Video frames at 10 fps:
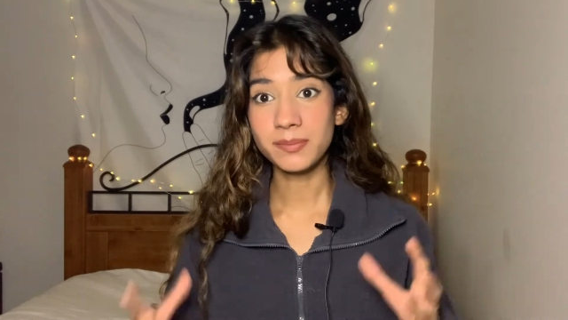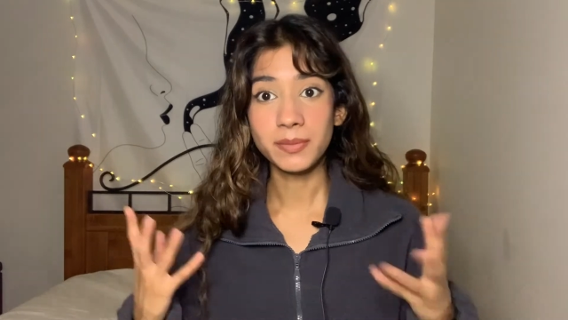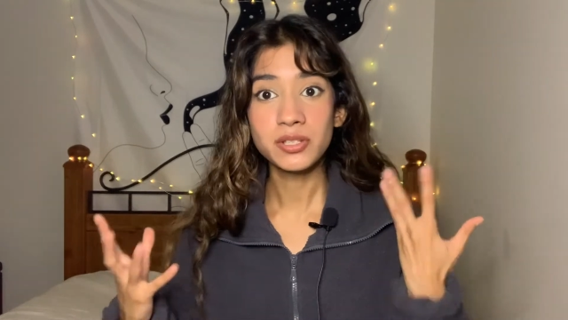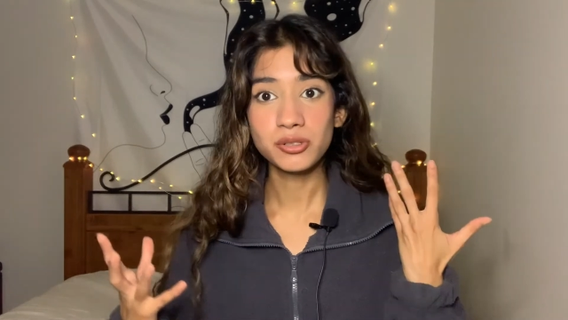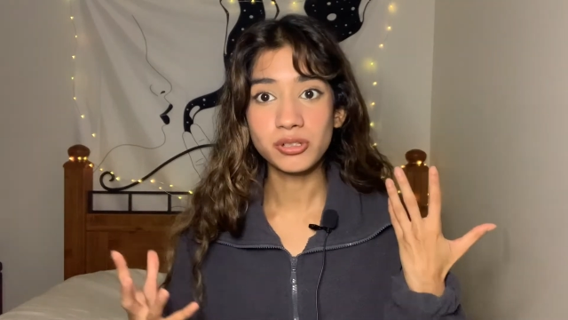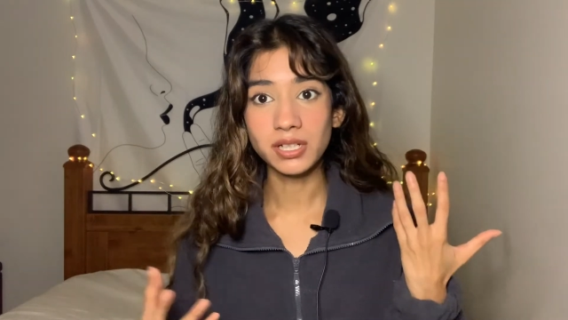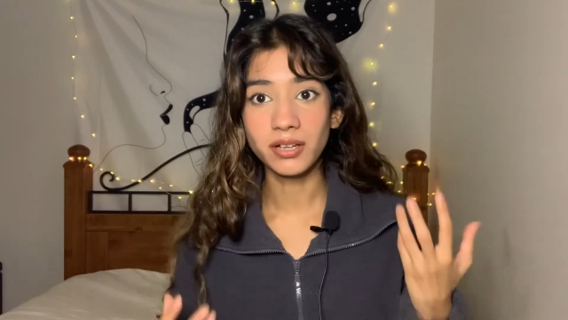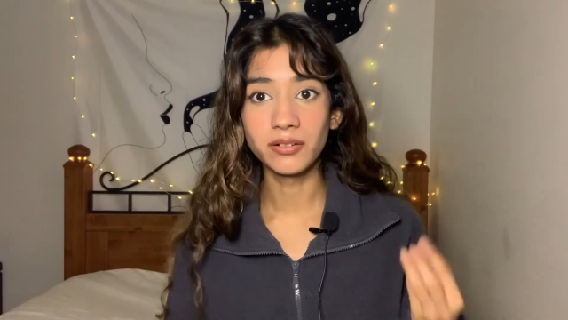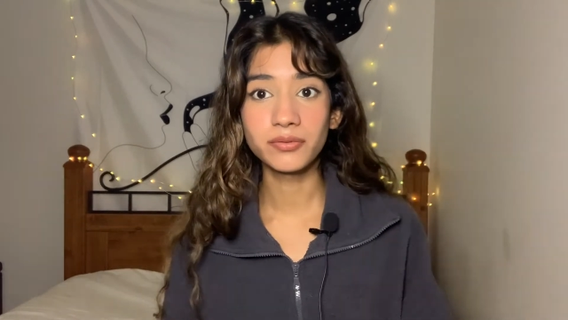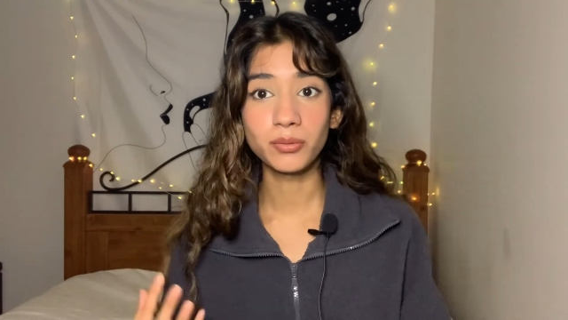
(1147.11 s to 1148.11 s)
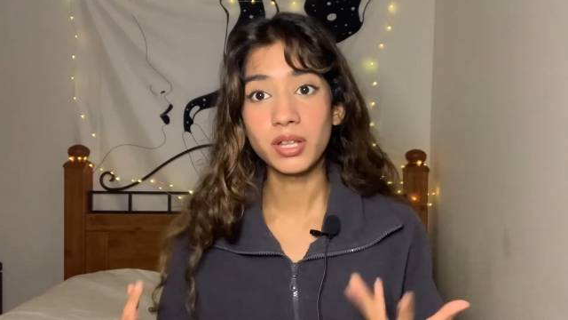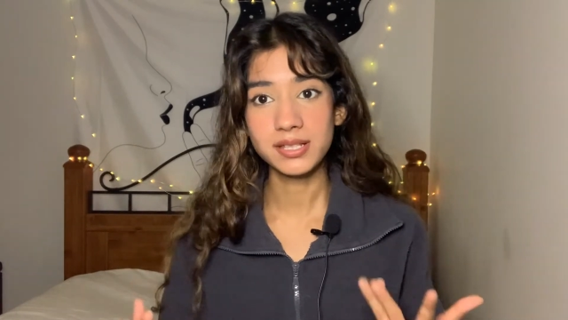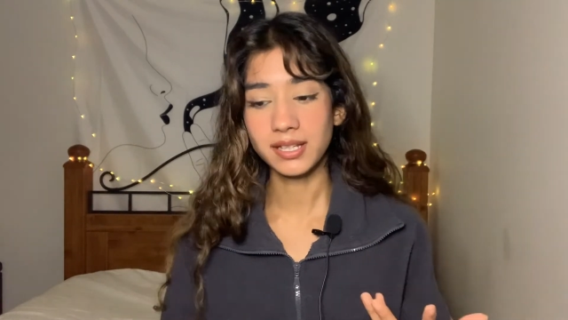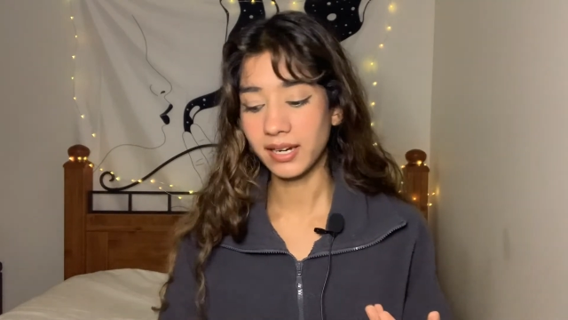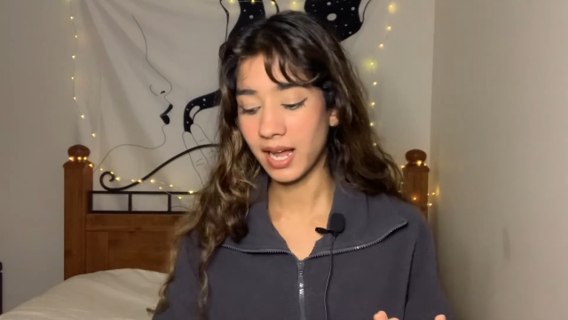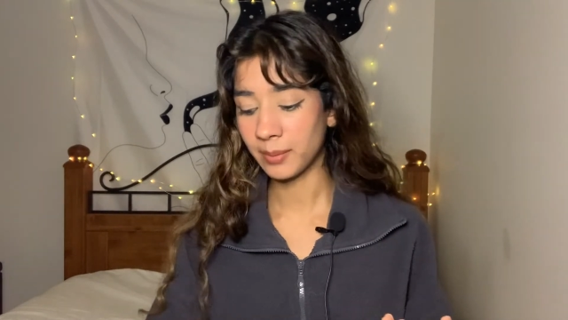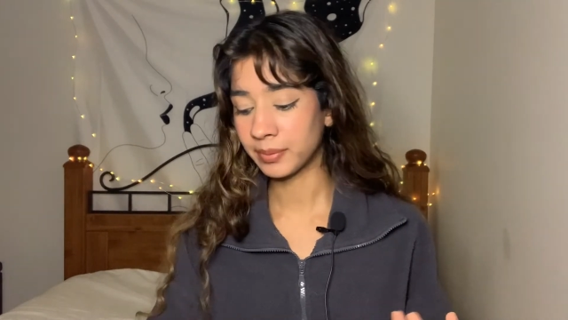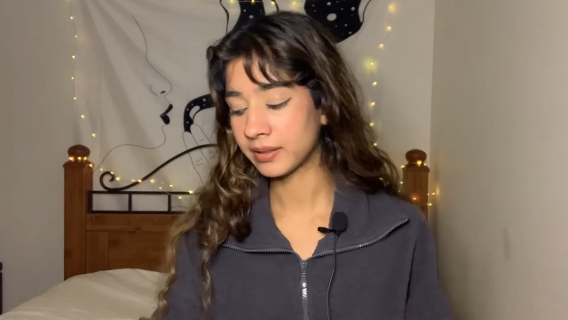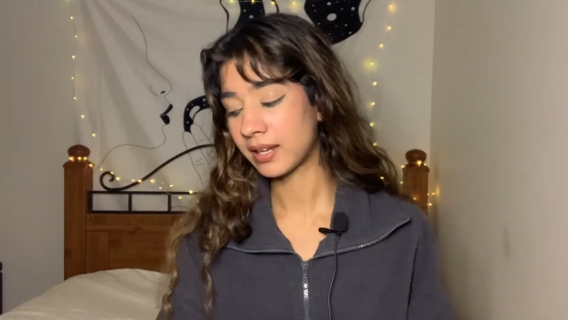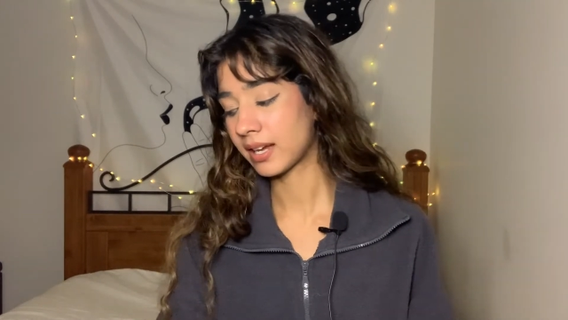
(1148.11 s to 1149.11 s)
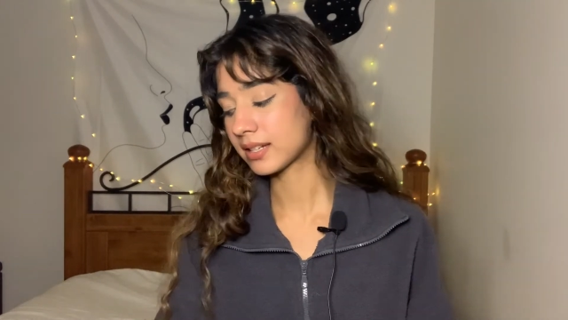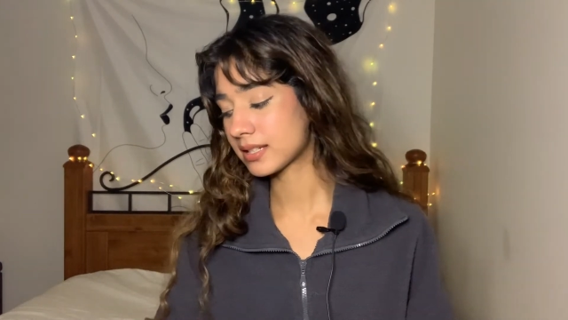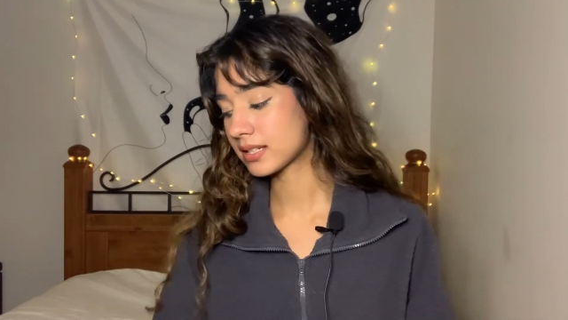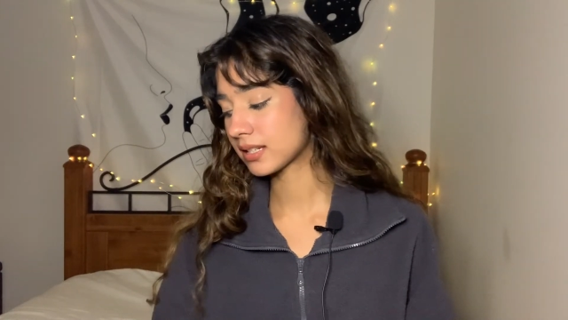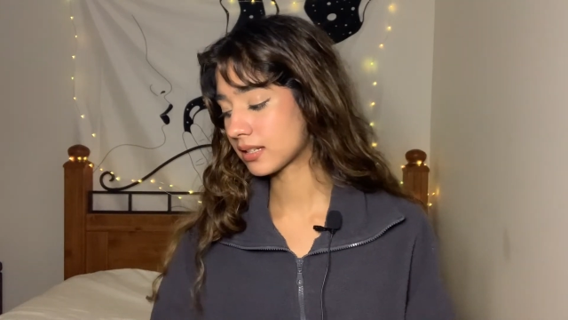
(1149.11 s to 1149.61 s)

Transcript: mystery of what's going to happen next.